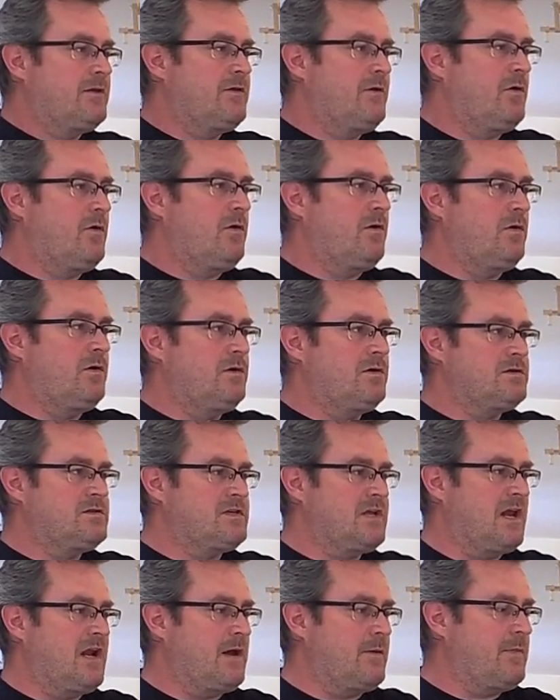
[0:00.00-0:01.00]
the
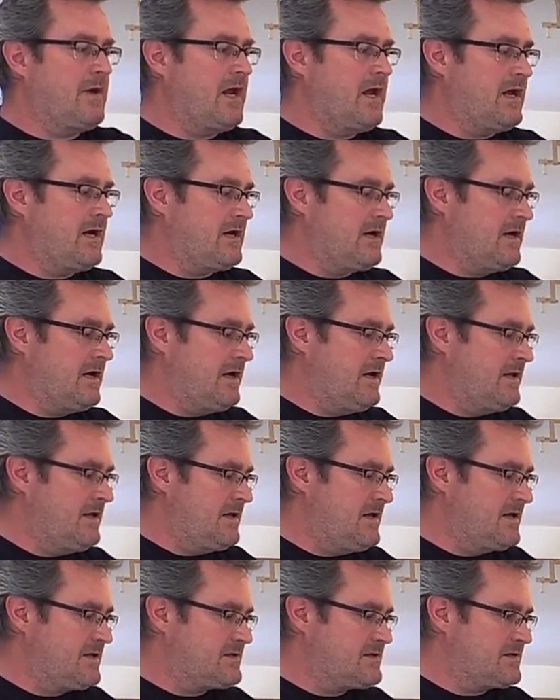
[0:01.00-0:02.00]
holes that I made
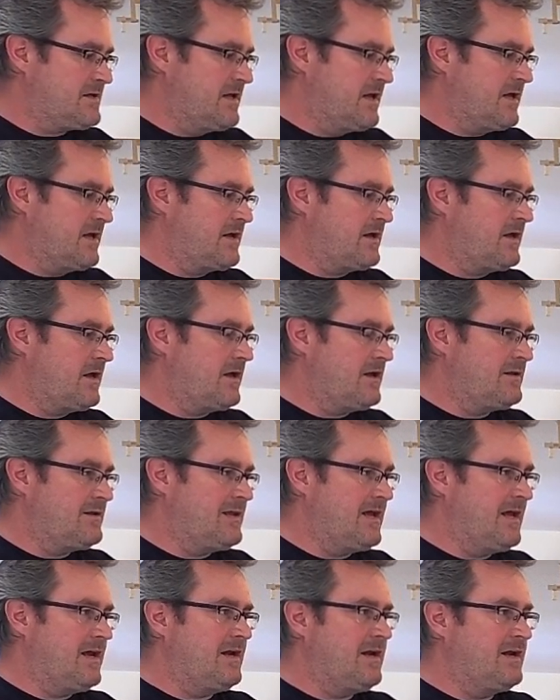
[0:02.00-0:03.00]
in this
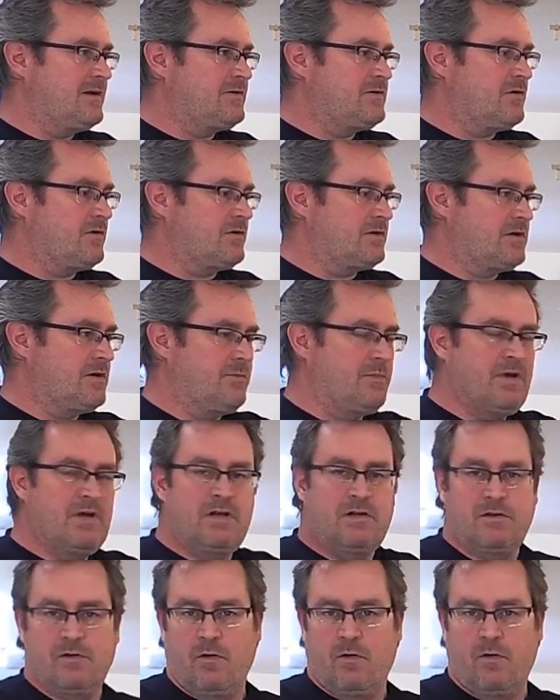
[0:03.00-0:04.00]
thing than it took to
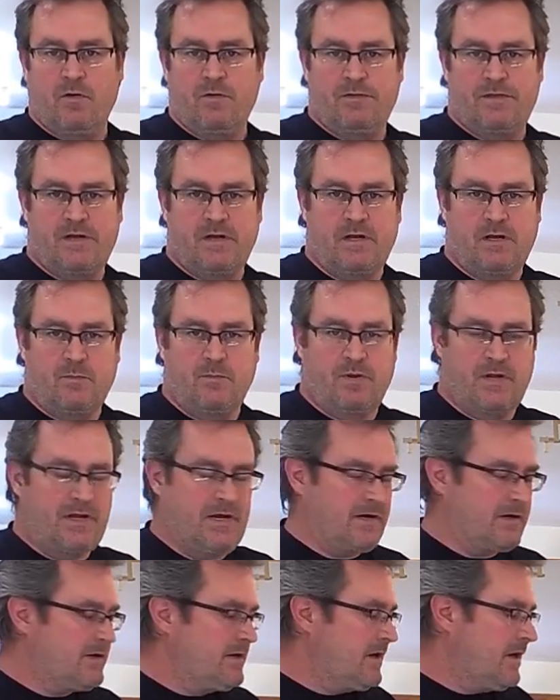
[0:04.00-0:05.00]
build the whole thing
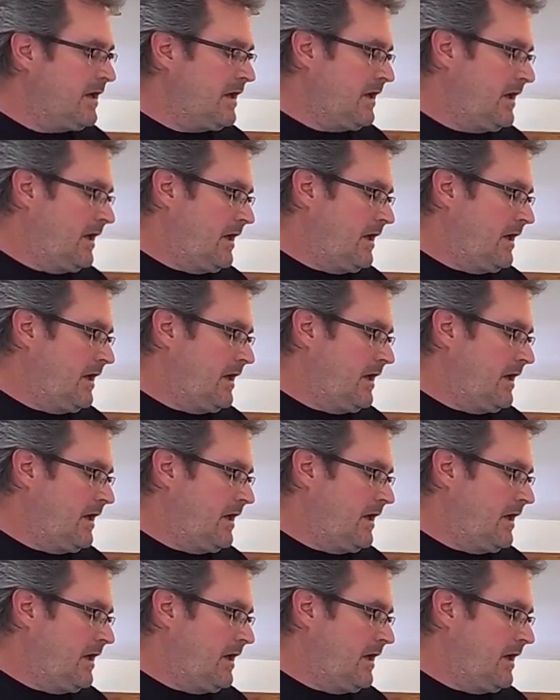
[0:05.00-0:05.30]
complete.